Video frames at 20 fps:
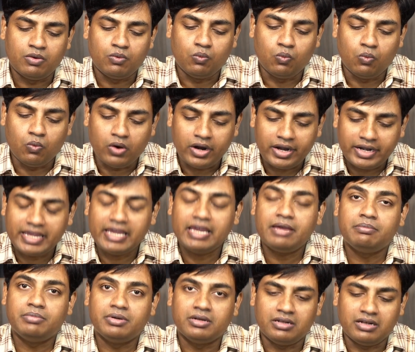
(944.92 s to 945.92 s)

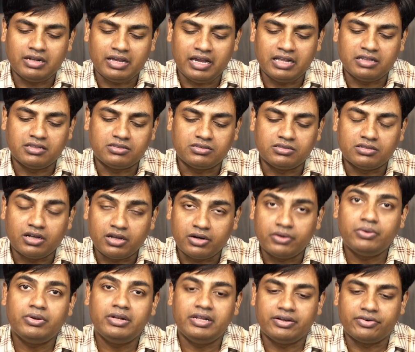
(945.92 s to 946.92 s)
workable and
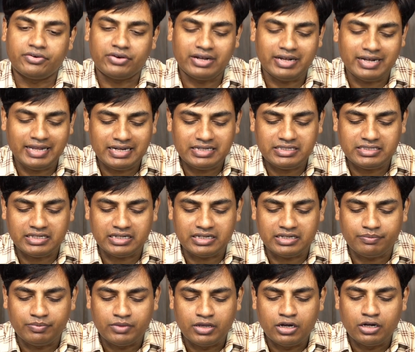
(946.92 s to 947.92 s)
thoroughly
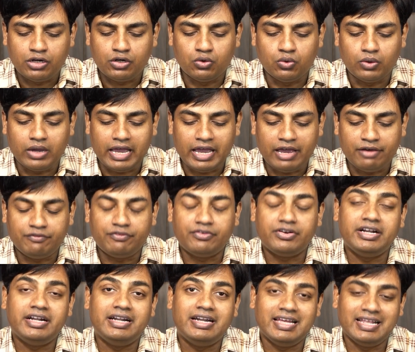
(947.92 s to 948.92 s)
related to
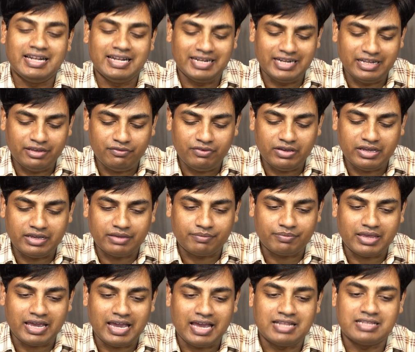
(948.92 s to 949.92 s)
everyday living
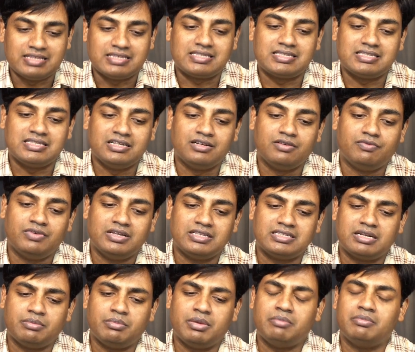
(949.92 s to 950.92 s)
and
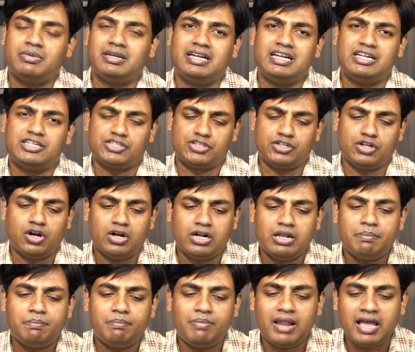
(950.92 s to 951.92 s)
service. Remember, it's not
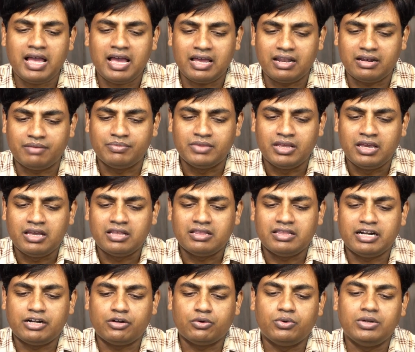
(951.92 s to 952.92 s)
a plan
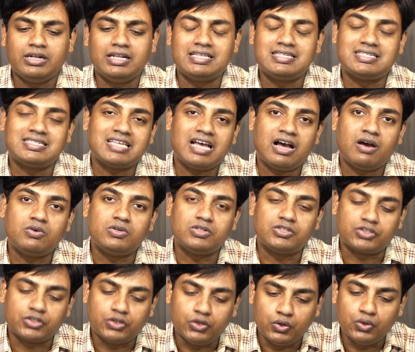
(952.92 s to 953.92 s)
that only
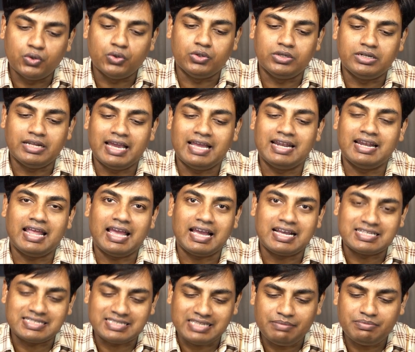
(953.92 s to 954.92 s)
sounds good and
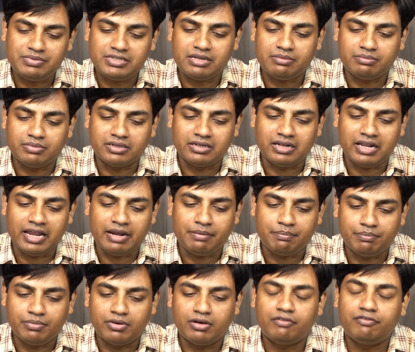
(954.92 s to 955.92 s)
acceptable
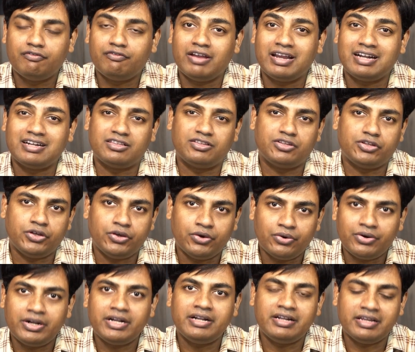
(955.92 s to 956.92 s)
and perfect
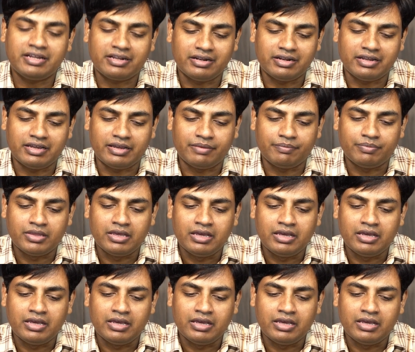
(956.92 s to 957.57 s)
theoretically.